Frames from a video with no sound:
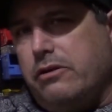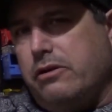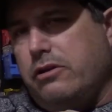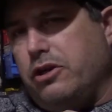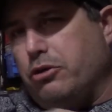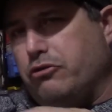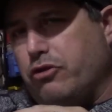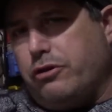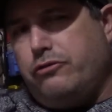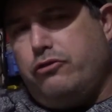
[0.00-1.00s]
as
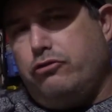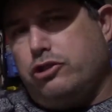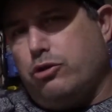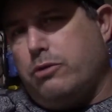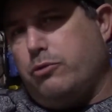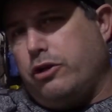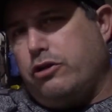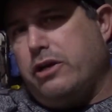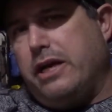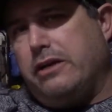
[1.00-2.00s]
long as you show up with a
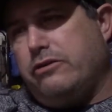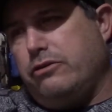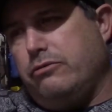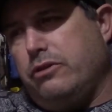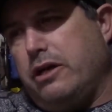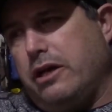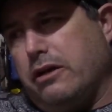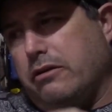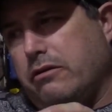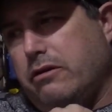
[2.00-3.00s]
good attitude
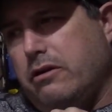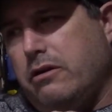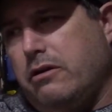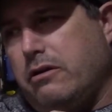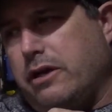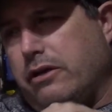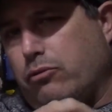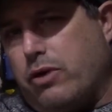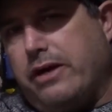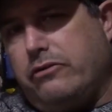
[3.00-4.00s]
and the
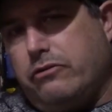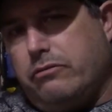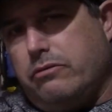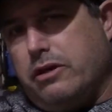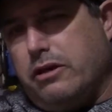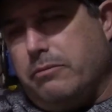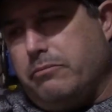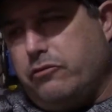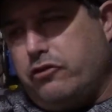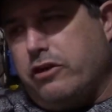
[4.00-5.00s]
right
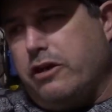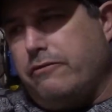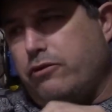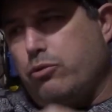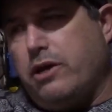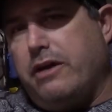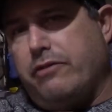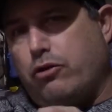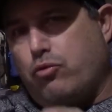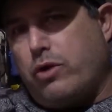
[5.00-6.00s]
stuff, you will have a
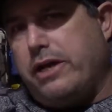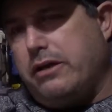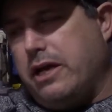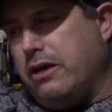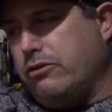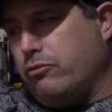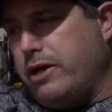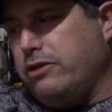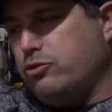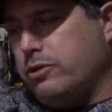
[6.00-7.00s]
great day on the
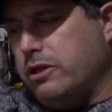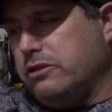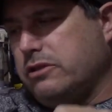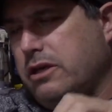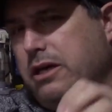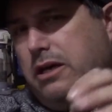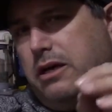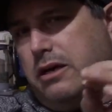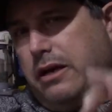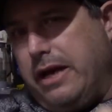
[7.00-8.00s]
range with us.
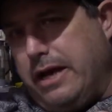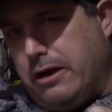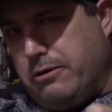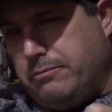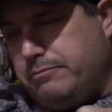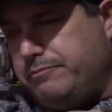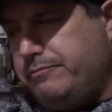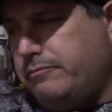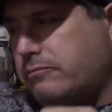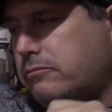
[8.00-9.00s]
Now,
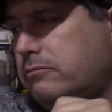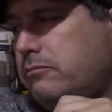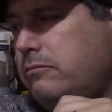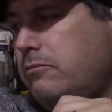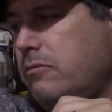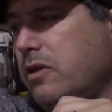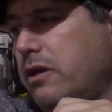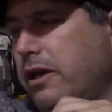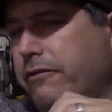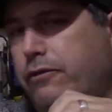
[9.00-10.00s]

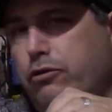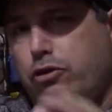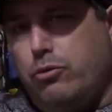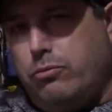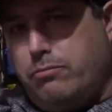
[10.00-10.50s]
if you do